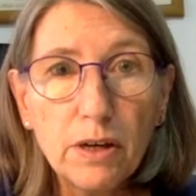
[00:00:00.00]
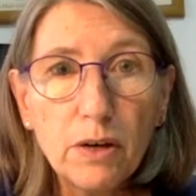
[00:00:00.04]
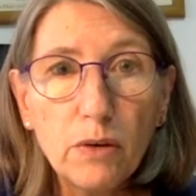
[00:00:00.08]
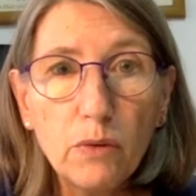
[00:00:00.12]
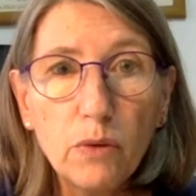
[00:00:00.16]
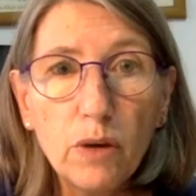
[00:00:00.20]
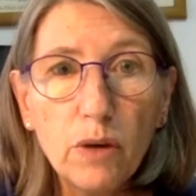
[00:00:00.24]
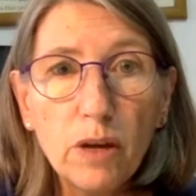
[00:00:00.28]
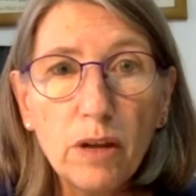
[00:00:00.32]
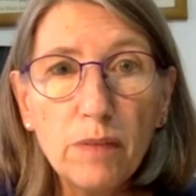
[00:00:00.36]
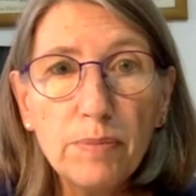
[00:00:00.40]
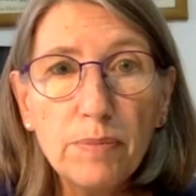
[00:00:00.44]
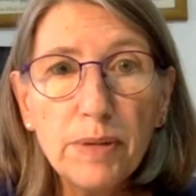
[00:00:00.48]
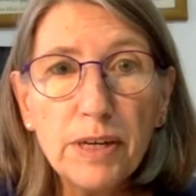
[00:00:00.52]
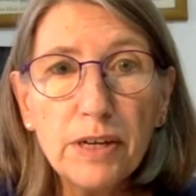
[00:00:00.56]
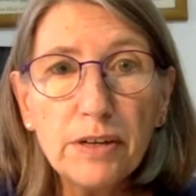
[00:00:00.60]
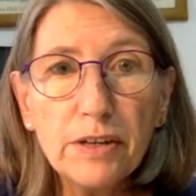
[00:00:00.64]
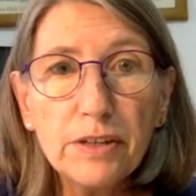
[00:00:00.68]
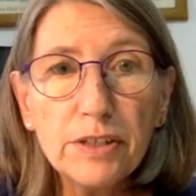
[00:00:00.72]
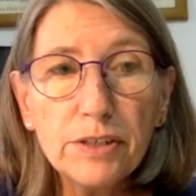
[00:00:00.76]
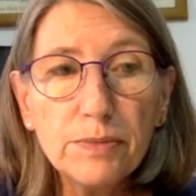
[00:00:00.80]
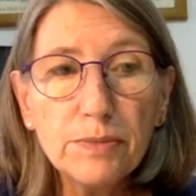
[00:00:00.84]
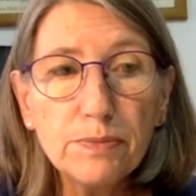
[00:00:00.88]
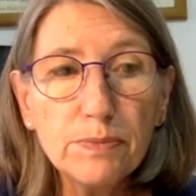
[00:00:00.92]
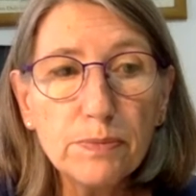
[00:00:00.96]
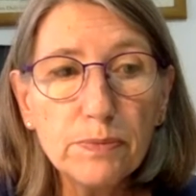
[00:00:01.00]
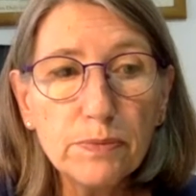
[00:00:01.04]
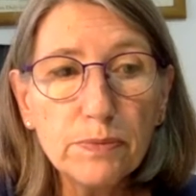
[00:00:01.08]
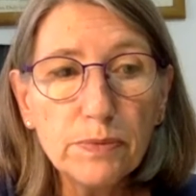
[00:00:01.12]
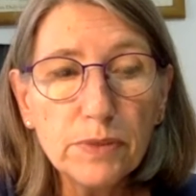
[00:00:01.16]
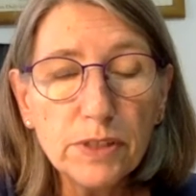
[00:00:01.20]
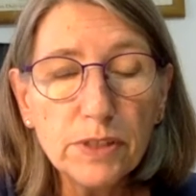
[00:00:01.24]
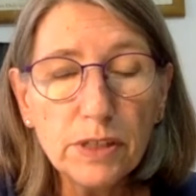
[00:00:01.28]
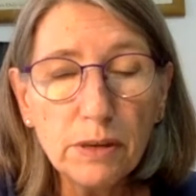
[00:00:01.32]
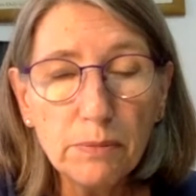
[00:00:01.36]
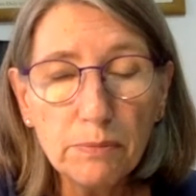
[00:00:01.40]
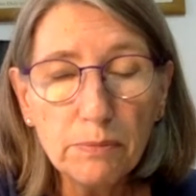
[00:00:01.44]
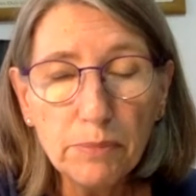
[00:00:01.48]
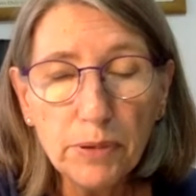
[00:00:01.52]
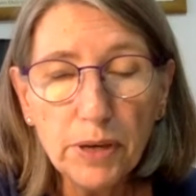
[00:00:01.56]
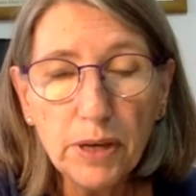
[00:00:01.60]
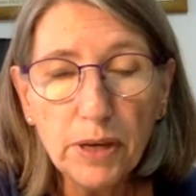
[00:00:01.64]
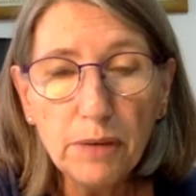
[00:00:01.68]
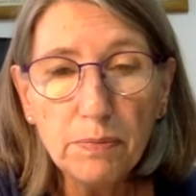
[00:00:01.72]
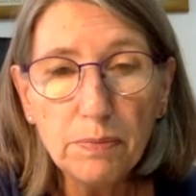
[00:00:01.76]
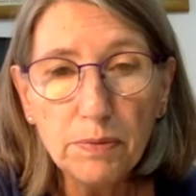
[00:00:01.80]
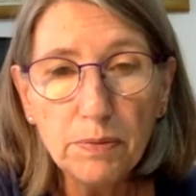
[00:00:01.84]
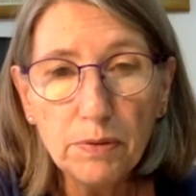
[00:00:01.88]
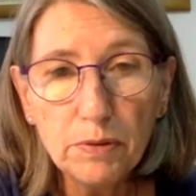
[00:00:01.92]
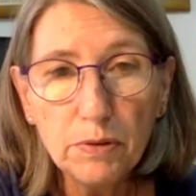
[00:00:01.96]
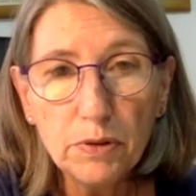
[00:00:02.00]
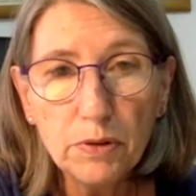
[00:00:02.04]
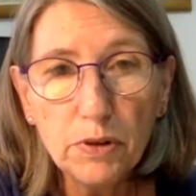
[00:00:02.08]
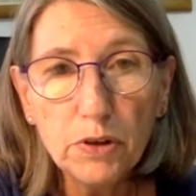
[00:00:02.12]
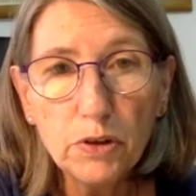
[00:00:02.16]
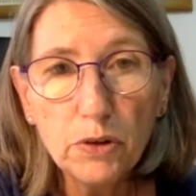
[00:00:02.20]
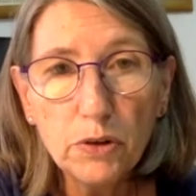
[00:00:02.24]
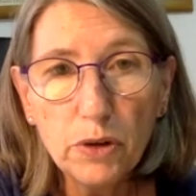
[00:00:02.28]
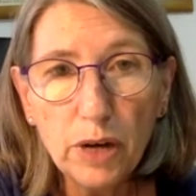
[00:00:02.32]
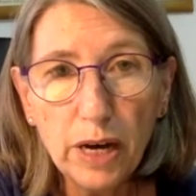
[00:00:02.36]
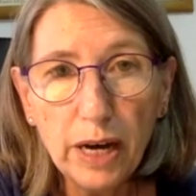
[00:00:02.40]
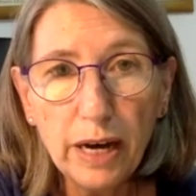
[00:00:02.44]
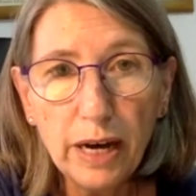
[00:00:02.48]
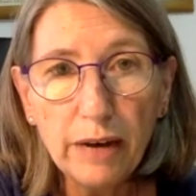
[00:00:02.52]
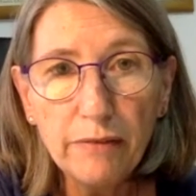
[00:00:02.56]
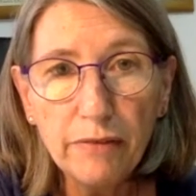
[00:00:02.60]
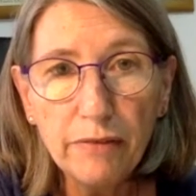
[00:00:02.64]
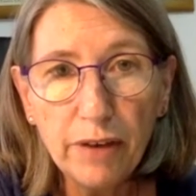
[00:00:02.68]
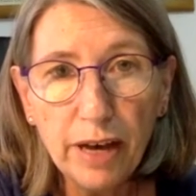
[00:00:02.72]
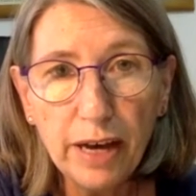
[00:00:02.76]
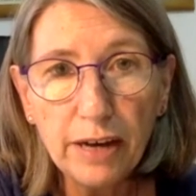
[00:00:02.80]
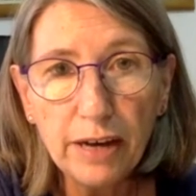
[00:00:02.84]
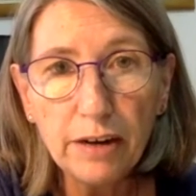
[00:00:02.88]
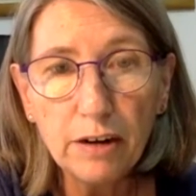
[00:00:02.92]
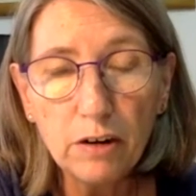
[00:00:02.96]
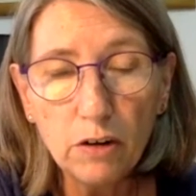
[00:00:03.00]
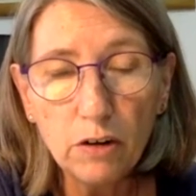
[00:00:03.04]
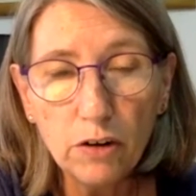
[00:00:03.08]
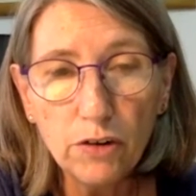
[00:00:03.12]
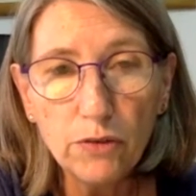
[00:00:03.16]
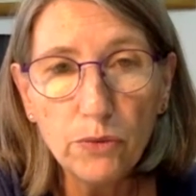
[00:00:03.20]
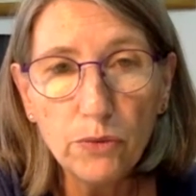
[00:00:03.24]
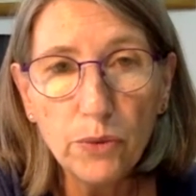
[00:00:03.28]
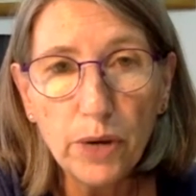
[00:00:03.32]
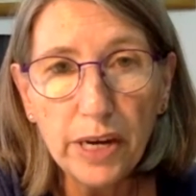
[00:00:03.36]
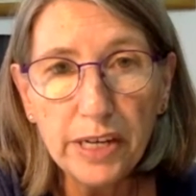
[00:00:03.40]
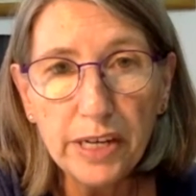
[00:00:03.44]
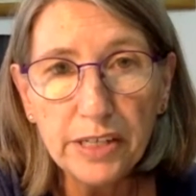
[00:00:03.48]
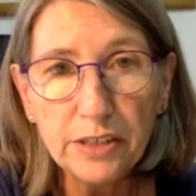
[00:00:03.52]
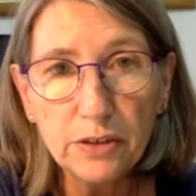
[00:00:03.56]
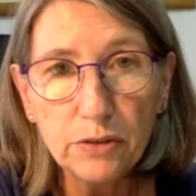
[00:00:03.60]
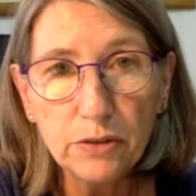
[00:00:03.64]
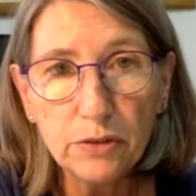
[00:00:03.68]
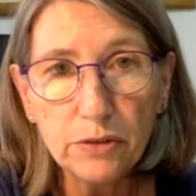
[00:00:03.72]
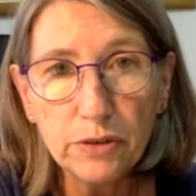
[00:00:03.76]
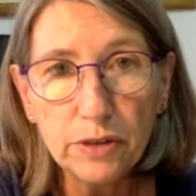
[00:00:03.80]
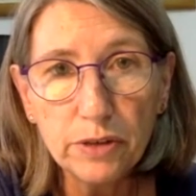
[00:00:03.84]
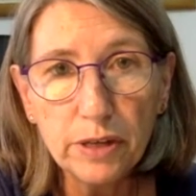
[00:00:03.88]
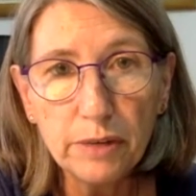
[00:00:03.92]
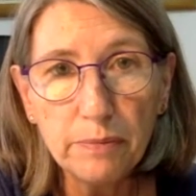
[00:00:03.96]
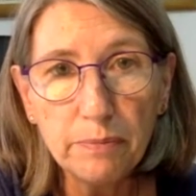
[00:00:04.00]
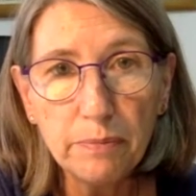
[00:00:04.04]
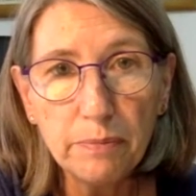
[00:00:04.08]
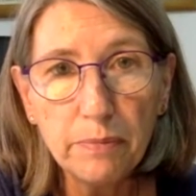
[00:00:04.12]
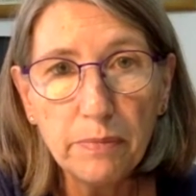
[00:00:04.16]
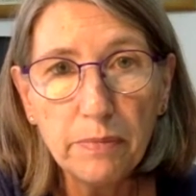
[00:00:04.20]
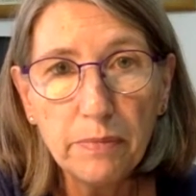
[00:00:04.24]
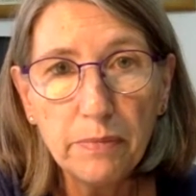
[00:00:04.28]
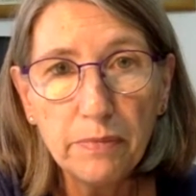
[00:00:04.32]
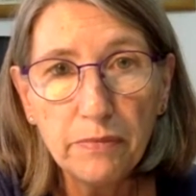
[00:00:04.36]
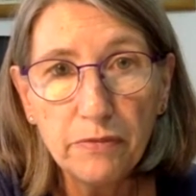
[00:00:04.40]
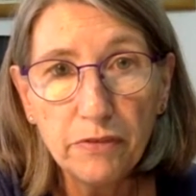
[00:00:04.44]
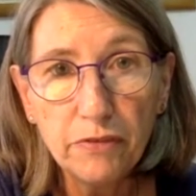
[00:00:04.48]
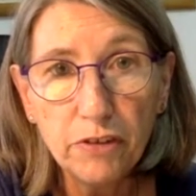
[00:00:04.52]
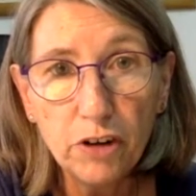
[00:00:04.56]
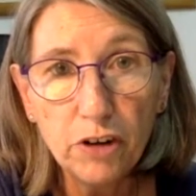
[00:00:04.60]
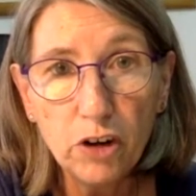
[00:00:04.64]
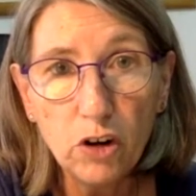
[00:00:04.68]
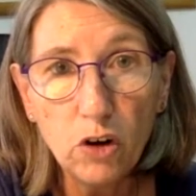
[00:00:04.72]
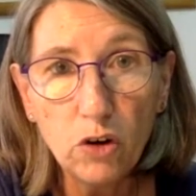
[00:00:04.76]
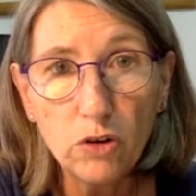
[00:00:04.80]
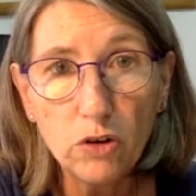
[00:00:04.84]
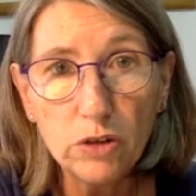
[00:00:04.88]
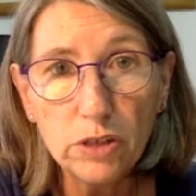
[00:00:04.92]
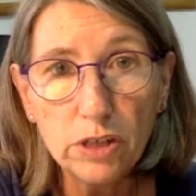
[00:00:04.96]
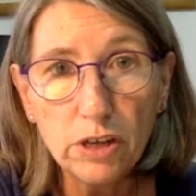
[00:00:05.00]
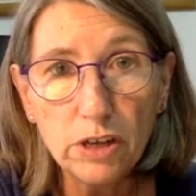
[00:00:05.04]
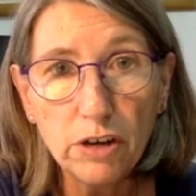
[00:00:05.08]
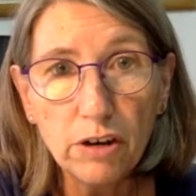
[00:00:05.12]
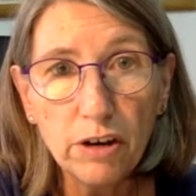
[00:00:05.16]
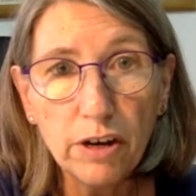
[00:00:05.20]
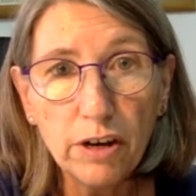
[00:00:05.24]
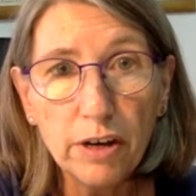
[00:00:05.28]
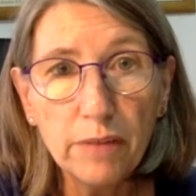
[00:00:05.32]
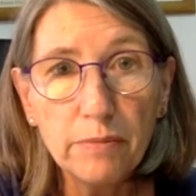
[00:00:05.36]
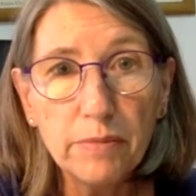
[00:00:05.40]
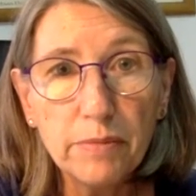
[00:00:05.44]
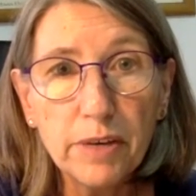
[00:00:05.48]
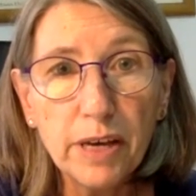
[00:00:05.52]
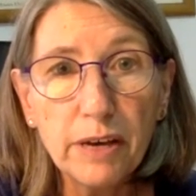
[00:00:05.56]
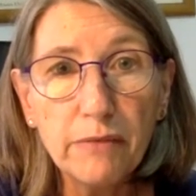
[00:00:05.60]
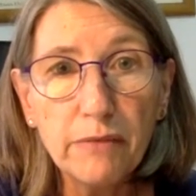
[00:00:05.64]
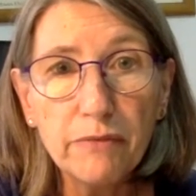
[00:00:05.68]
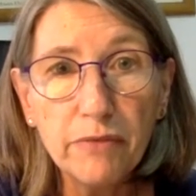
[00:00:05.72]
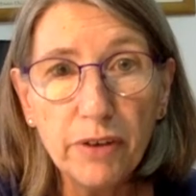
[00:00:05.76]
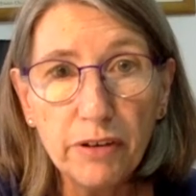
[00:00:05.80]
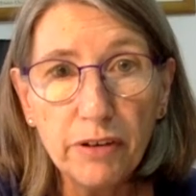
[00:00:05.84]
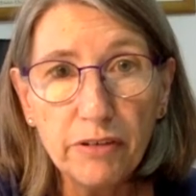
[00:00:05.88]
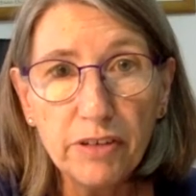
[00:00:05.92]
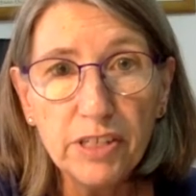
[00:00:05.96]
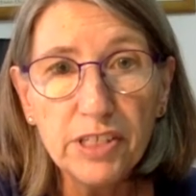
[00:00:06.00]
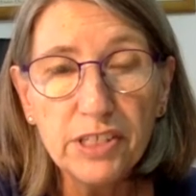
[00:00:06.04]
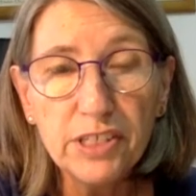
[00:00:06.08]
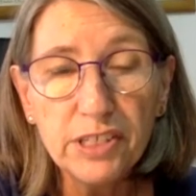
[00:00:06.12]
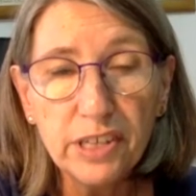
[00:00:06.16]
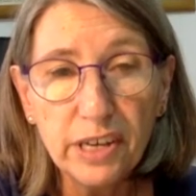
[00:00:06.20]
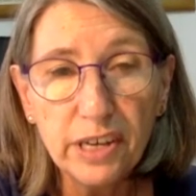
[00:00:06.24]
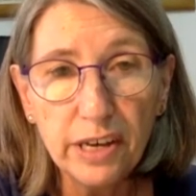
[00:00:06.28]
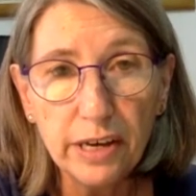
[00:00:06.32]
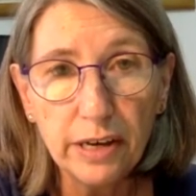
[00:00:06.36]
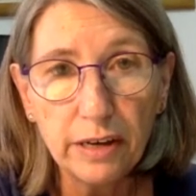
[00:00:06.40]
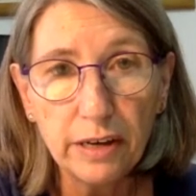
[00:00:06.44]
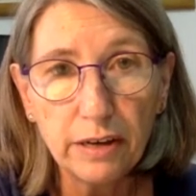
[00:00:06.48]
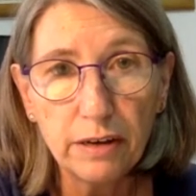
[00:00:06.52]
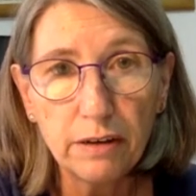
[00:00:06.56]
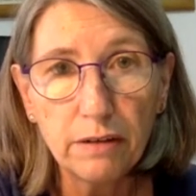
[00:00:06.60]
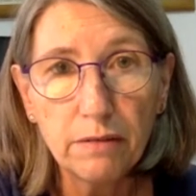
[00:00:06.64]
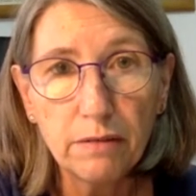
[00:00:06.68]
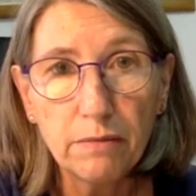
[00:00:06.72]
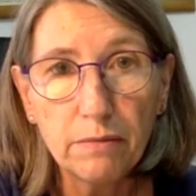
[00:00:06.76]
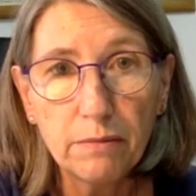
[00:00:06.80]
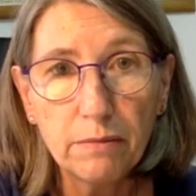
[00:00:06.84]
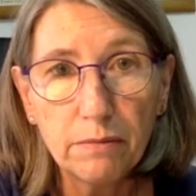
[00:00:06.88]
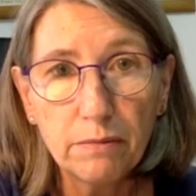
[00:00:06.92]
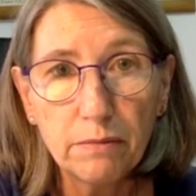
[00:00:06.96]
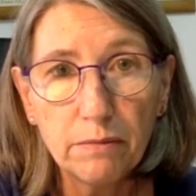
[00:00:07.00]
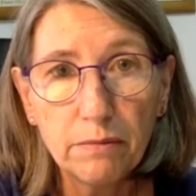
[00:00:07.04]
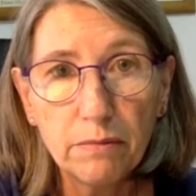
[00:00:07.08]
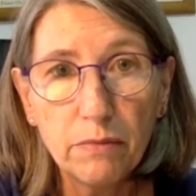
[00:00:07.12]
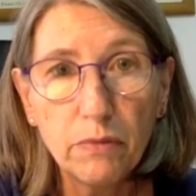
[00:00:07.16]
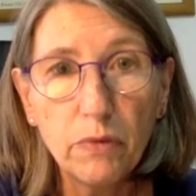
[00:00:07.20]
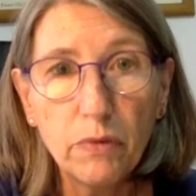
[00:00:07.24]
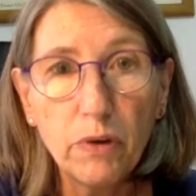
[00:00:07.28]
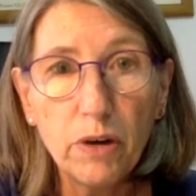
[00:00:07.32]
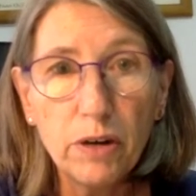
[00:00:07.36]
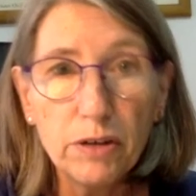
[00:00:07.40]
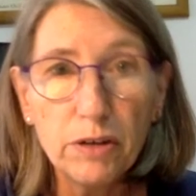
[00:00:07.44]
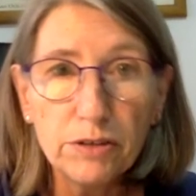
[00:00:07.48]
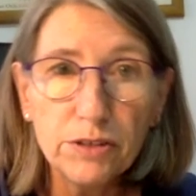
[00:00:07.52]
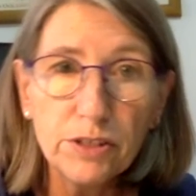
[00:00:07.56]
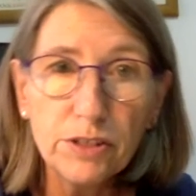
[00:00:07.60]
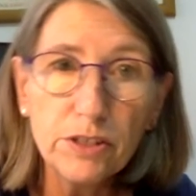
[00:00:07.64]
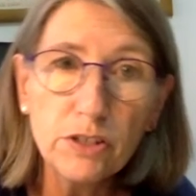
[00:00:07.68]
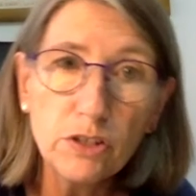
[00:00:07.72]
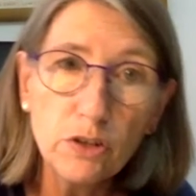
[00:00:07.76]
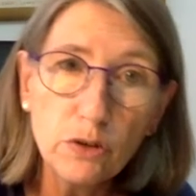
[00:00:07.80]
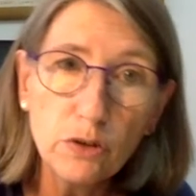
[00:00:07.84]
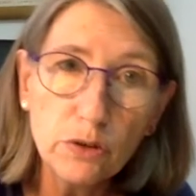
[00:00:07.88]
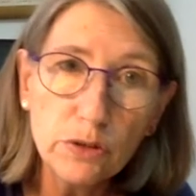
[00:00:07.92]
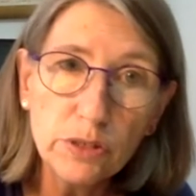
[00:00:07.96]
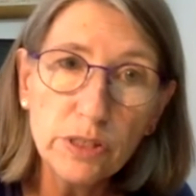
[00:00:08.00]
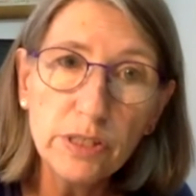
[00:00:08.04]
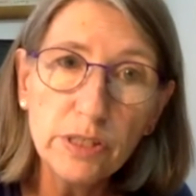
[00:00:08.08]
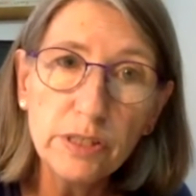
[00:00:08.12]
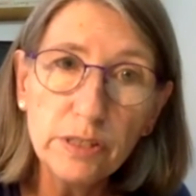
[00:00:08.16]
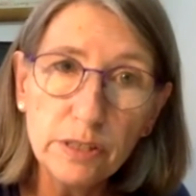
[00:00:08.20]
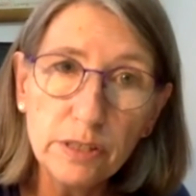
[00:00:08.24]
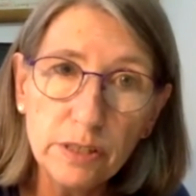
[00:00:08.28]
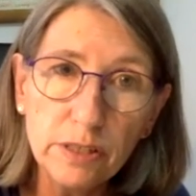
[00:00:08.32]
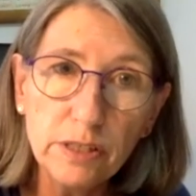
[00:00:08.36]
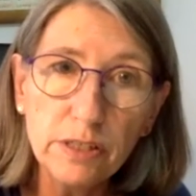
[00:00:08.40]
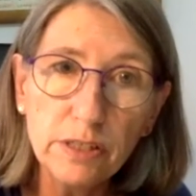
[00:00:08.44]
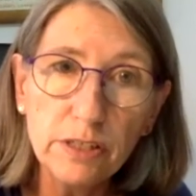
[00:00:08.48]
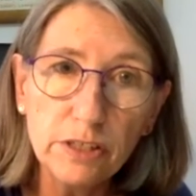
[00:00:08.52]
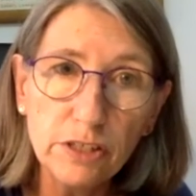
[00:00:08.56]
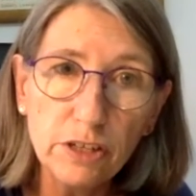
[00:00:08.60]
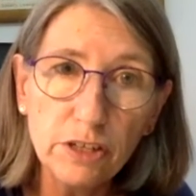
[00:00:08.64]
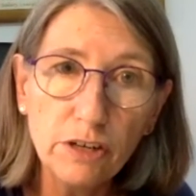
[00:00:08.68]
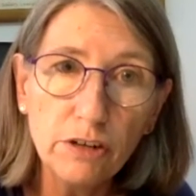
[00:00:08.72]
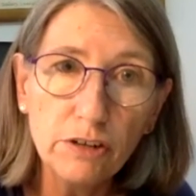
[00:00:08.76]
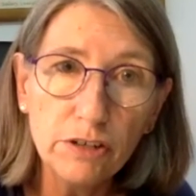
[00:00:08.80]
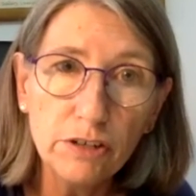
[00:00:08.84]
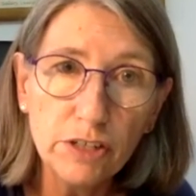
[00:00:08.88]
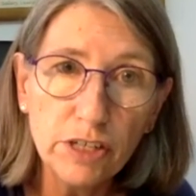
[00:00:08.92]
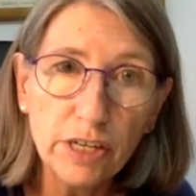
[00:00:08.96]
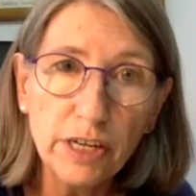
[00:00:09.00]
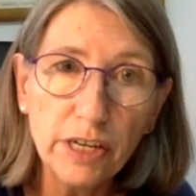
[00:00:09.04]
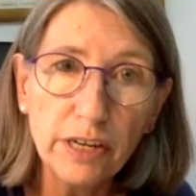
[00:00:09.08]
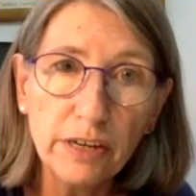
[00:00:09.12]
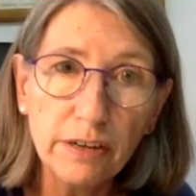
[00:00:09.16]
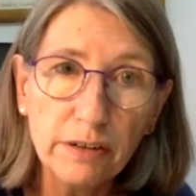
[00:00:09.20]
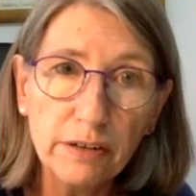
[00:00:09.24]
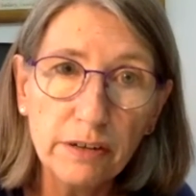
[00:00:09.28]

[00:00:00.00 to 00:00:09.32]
Well, because some people who have had a lot of weight on them for a long time get very sick whilst the toxins are discharging.